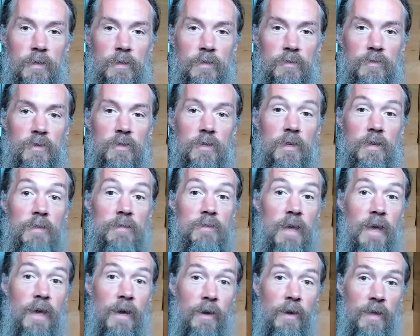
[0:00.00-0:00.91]
Because
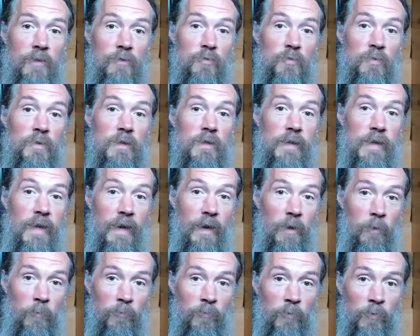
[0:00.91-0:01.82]
it's really
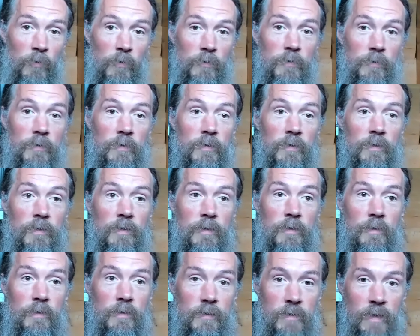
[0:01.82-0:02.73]
helpful
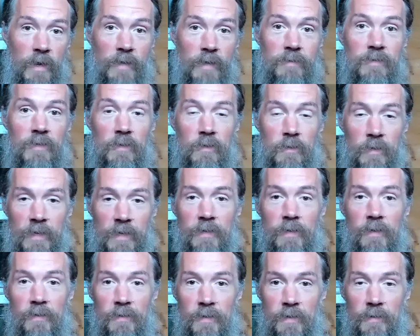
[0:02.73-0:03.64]
not to
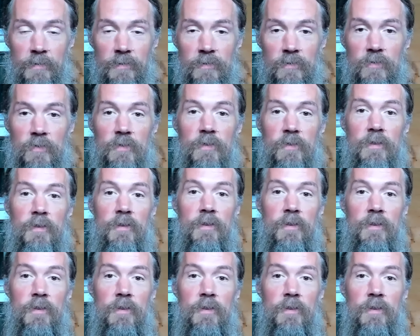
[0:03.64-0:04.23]
cling to things